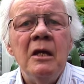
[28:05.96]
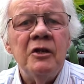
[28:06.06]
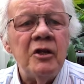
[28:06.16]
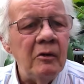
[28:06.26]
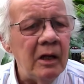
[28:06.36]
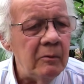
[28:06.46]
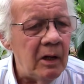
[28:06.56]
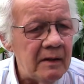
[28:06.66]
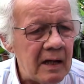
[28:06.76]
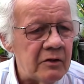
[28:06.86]
So
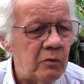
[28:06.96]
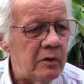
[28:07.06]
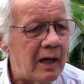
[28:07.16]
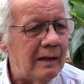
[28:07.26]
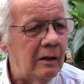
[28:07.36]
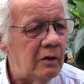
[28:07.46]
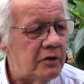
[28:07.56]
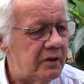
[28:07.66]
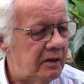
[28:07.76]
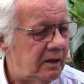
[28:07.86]
anyway, that's all that
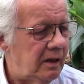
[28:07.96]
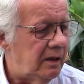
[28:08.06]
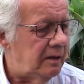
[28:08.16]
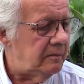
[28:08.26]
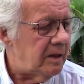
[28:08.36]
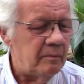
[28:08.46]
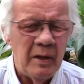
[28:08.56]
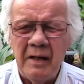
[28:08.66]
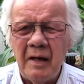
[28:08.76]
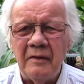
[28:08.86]
lot. That'll
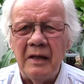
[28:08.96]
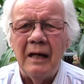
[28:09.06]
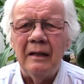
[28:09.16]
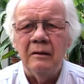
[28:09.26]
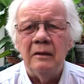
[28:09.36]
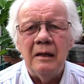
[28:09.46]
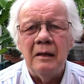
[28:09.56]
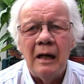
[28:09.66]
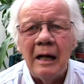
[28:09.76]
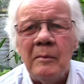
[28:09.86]
be enough of that.
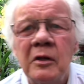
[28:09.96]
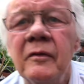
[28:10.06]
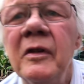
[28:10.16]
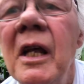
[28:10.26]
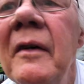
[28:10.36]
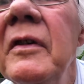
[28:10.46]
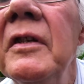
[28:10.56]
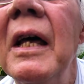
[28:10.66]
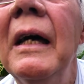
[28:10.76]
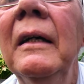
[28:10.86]
How much of enough
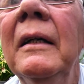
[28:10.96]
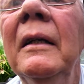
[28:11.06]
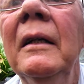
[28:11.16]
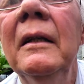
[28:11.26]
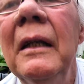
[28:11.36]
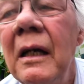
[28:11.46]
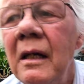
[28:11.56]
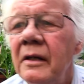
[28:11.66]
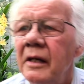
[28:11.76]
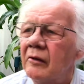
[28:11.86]
is that?
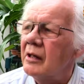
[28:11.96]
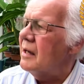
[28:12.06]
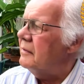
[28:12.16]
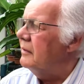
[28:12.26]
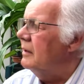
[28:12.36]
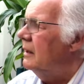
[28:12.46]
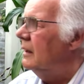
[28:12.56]
Near enough.